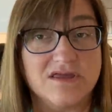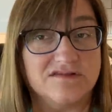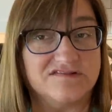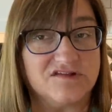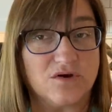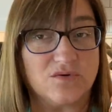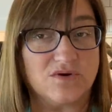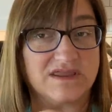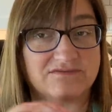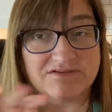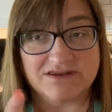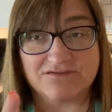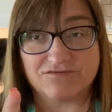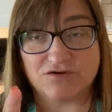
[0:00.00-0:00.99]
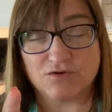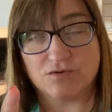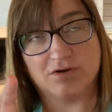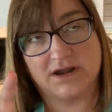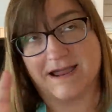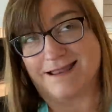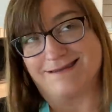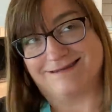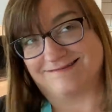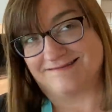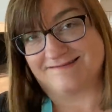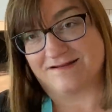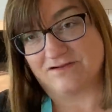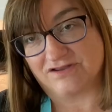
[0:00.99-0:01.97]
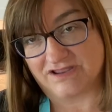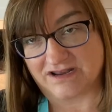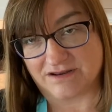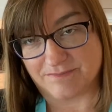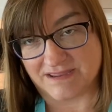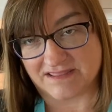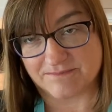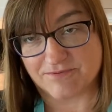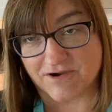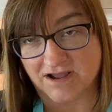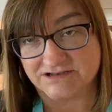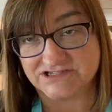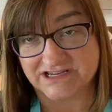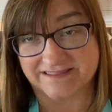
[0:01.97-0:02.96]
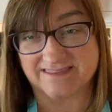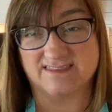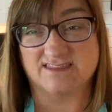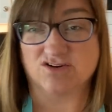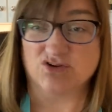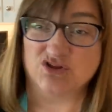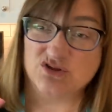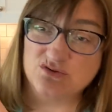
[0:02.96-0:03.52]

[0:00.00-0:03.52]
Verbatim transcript: So even if you're not necessarily going to make the project that they're